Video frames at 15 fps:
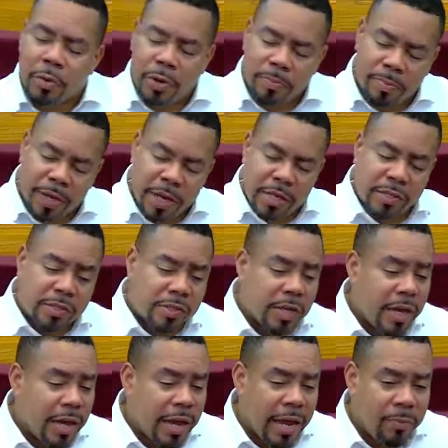in peace,
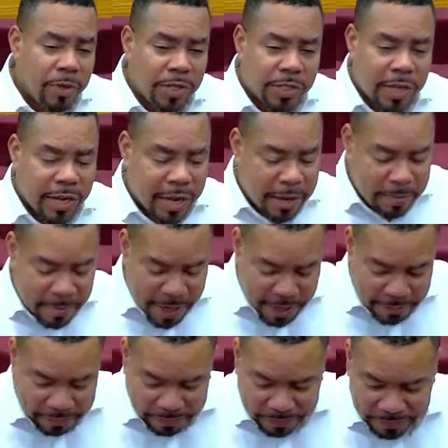and we say, Amen.